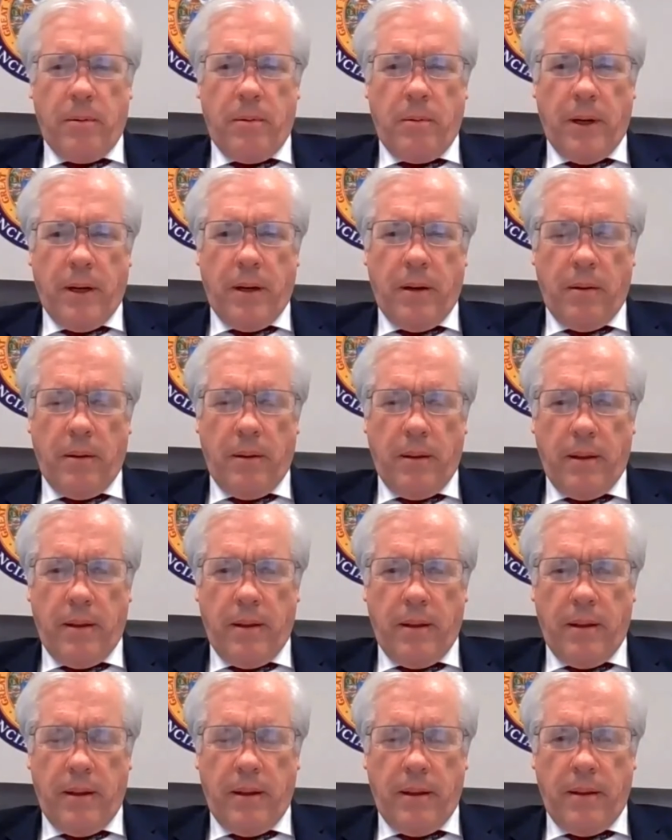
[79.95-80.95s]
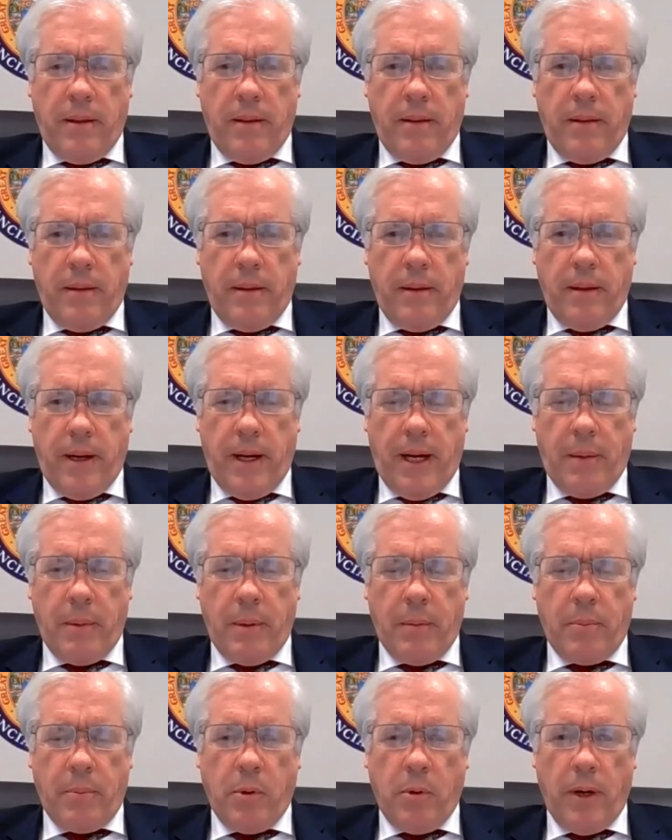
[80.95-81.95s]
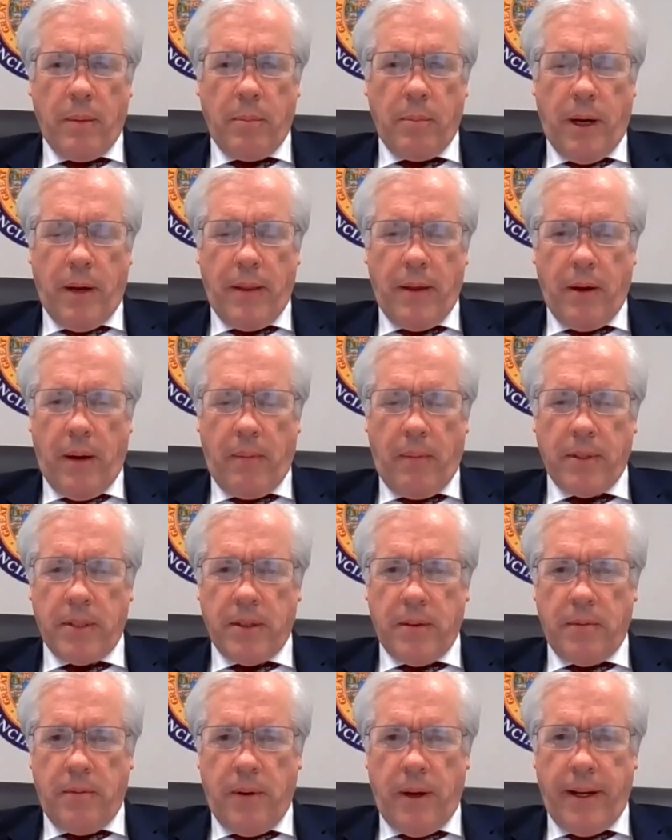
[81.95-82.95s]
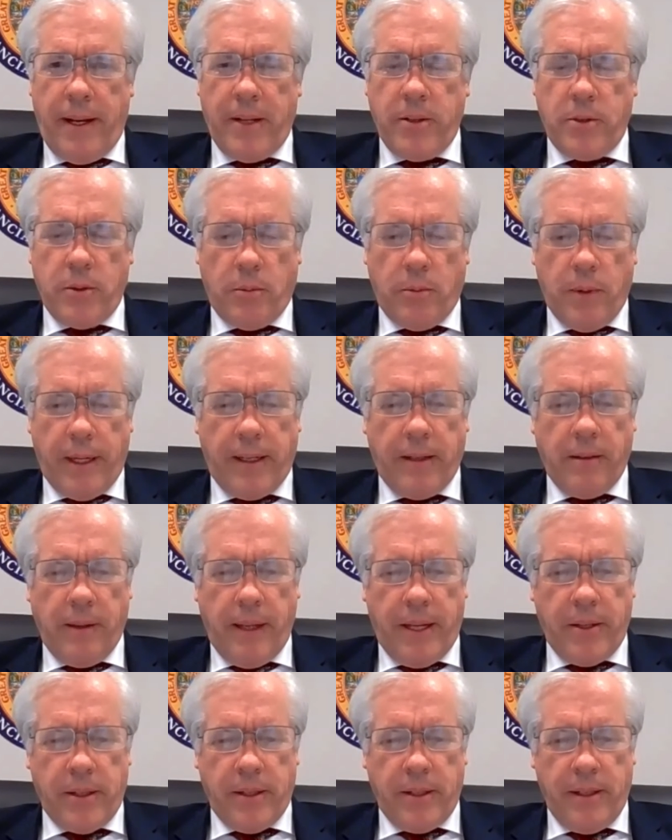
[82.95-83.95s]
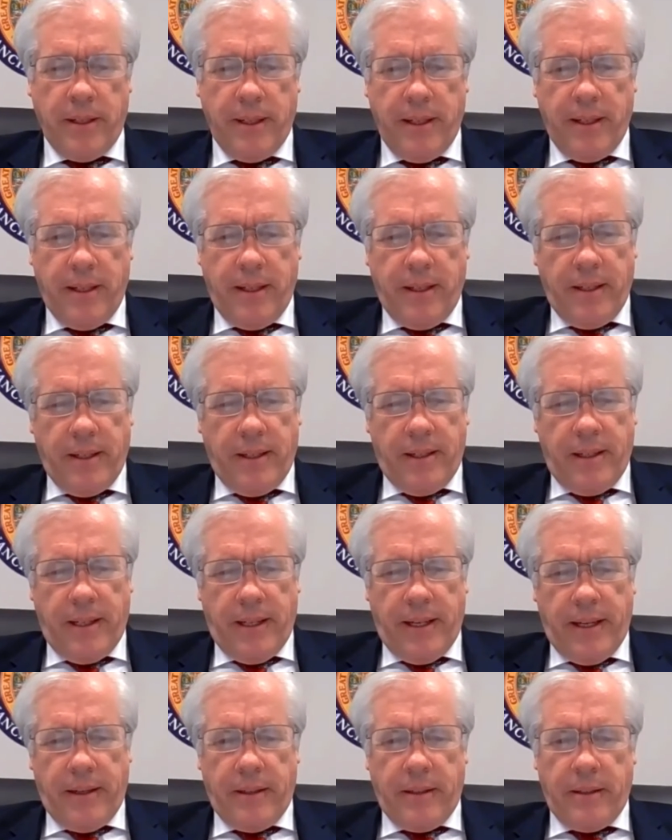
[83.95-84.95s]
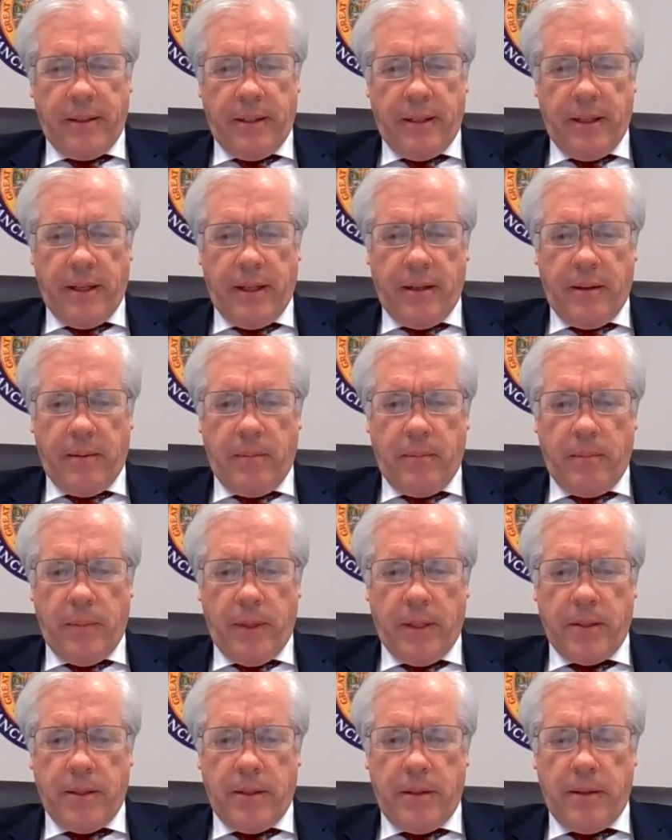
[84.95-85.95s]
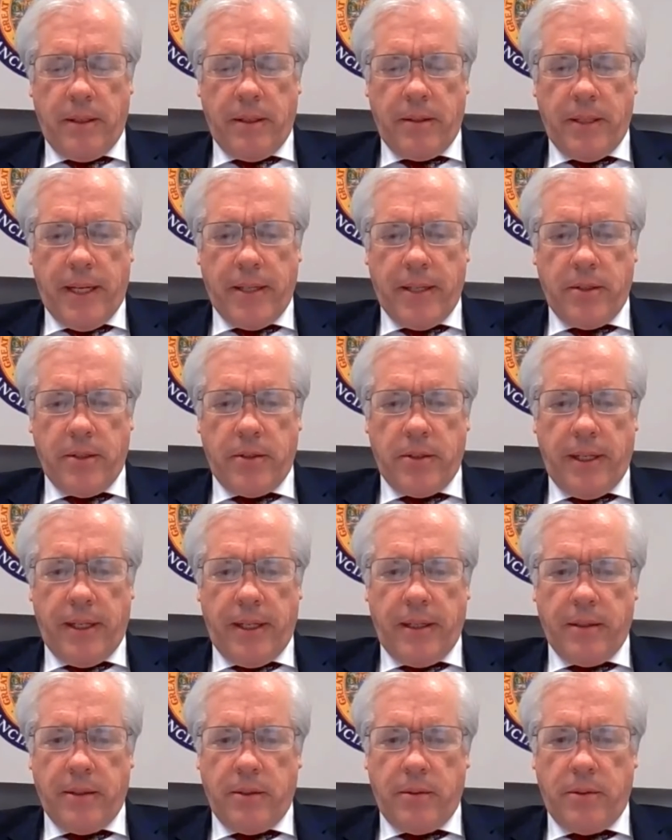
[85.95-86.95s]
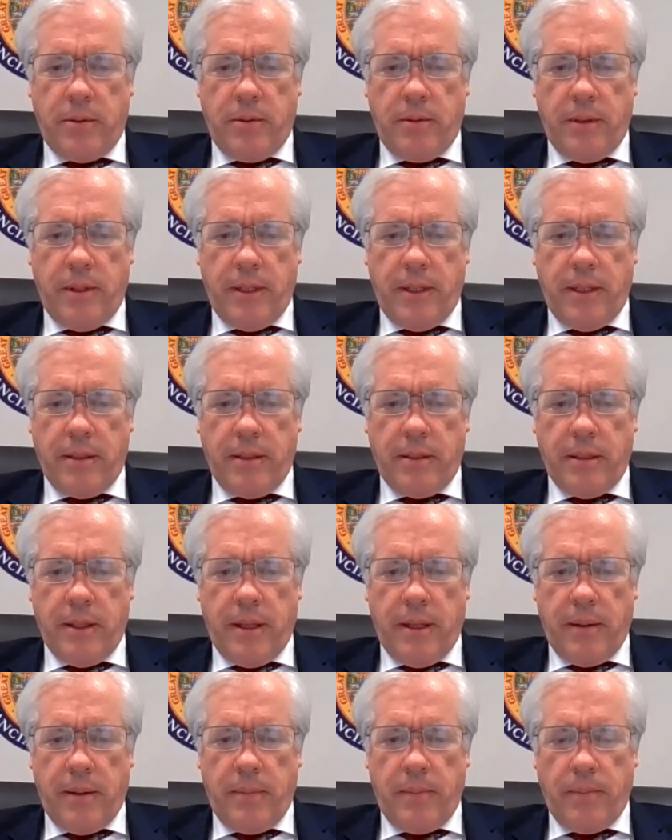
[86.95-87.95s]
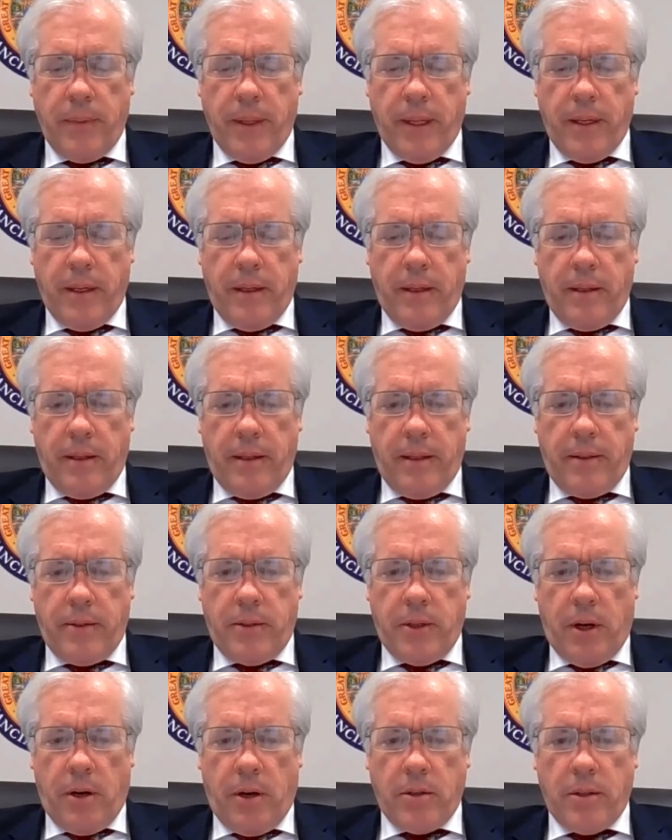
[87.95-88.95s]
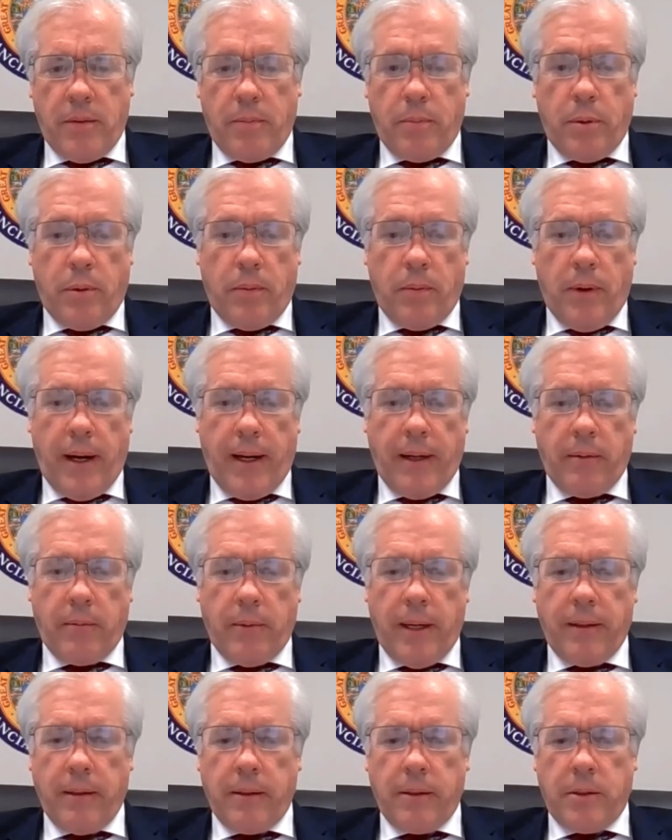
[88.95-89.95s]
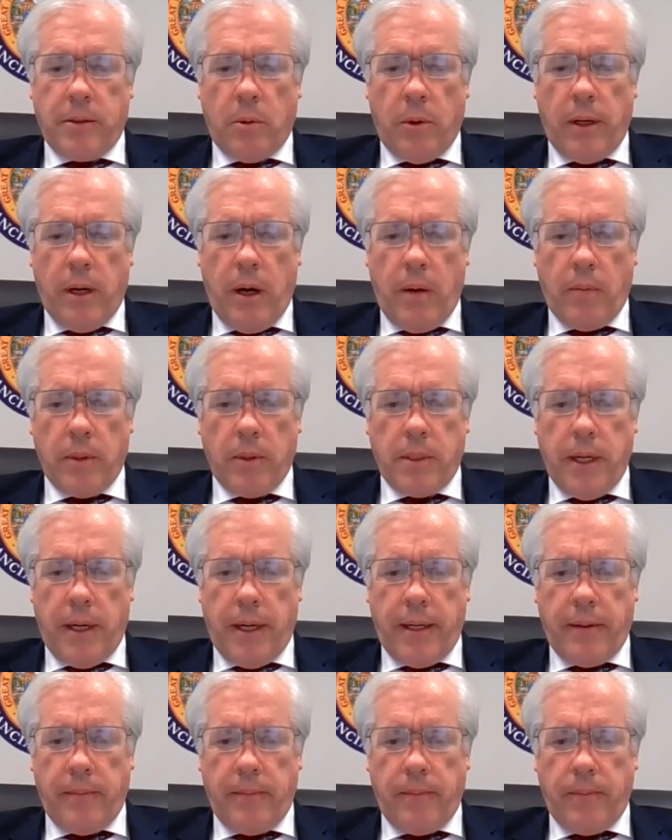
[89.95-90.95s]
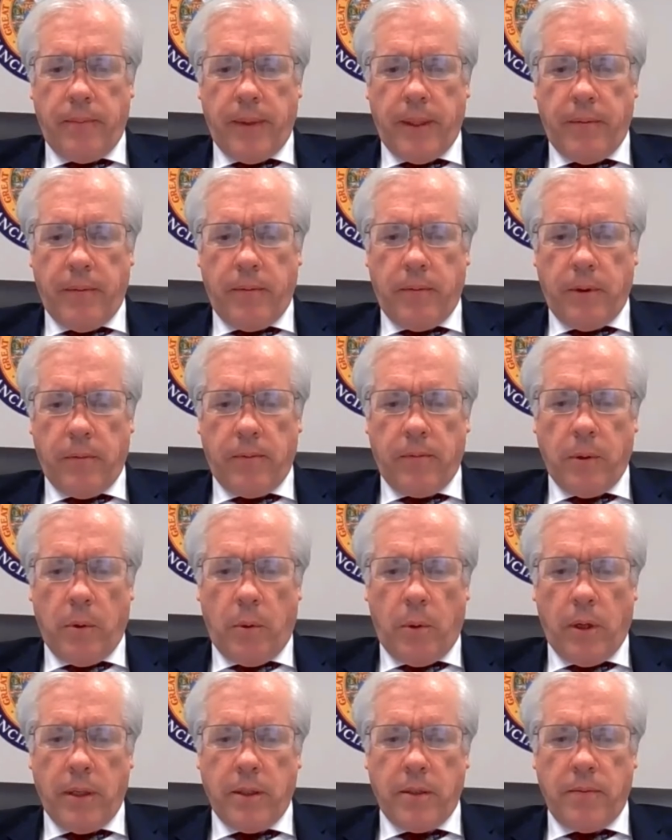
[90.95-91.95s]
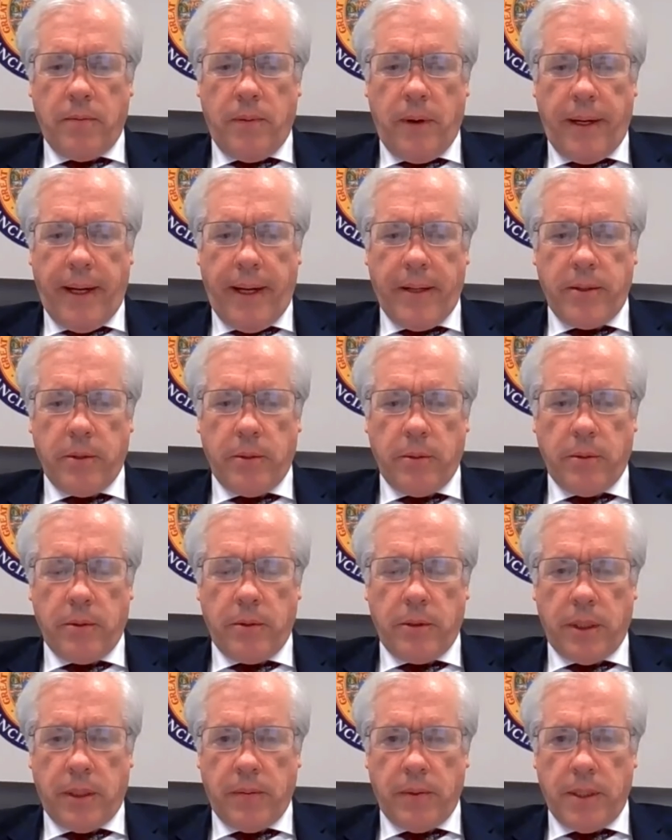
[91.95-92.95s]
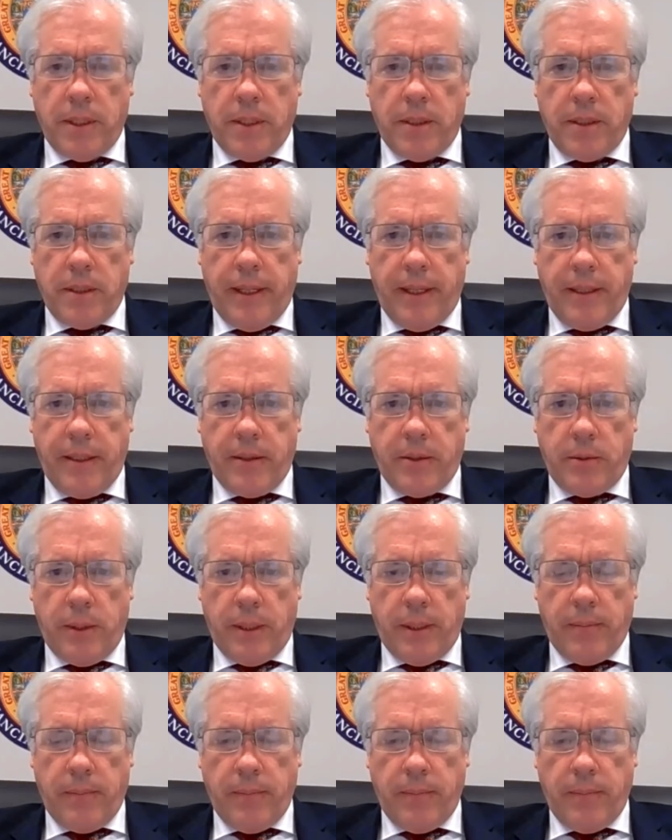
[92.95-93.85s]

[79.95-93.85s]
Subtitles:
Well, I'm employed by the Office of Financial Regulation, and this agency is in charge of providing regulatory oversight for Florida's financial services industry.